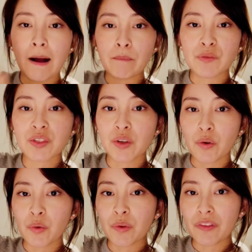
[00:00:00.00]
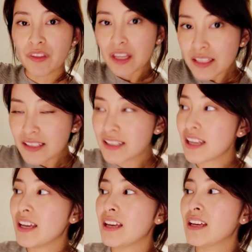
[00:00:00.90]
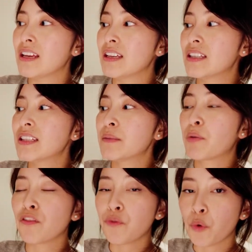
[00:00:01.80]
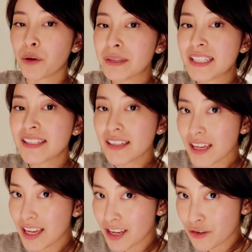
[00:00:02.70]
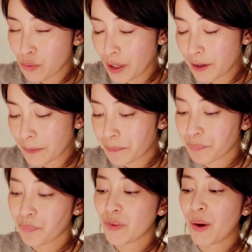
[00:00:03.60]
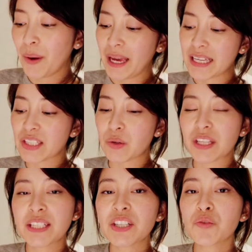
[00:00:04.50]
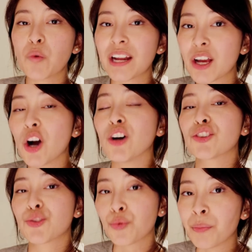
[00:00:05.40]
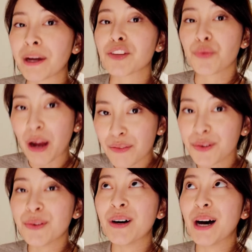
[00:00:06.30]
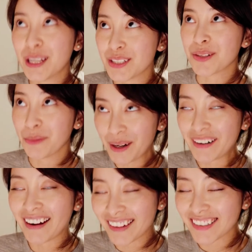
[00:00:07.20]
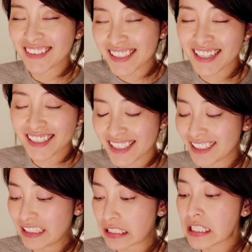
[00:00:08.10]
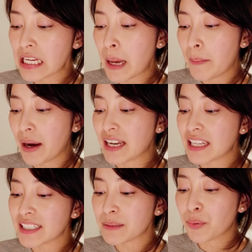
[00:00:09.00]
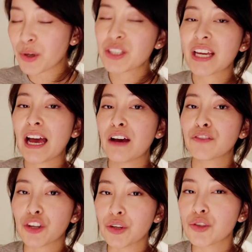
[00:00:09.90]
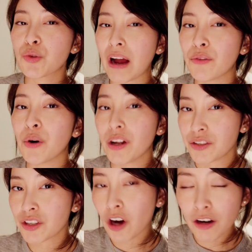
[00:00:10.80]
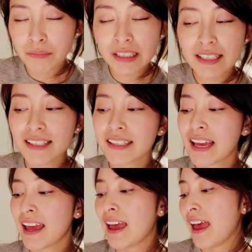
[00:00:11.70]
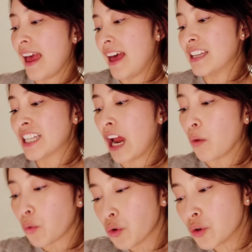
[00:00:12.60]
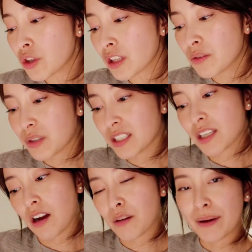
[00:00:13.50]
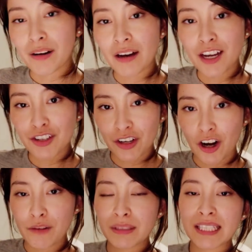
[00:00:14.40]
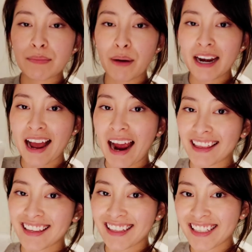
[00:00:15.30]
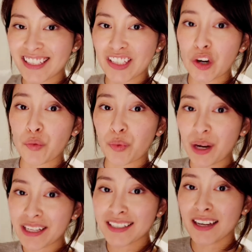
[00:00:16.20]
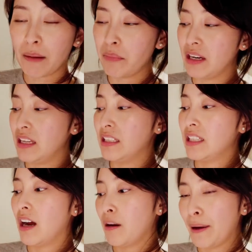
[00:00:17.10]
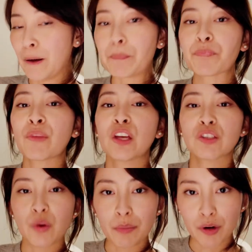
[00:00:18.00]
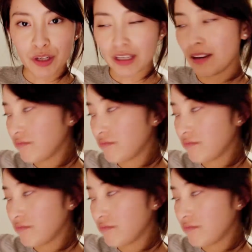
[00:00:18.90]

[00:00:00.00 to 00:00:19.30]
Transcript: So this is performance innerwear. Okay, so this is what I call my travel underwear. I know it's kind of silly, but it's important to have good travel undergarments. And I usually wouldn't talk about undergarments, but I think this is a great company to talk about. So I'm going to